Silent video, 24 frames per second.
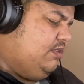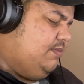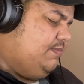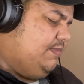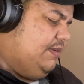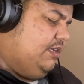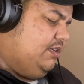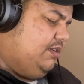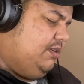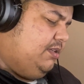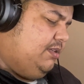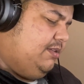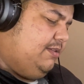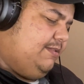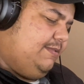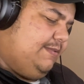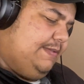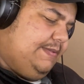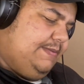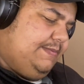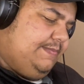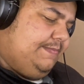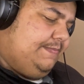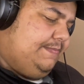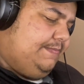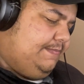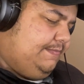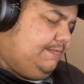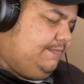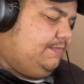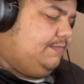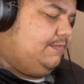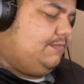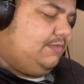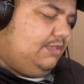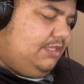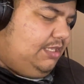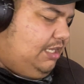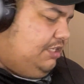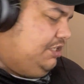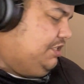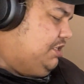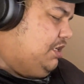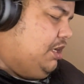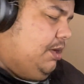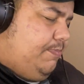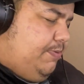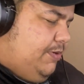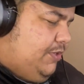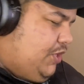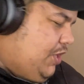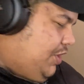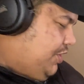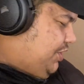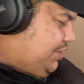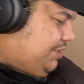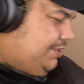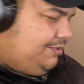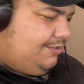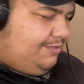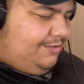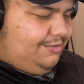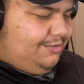the back. Just keep running. That is good production.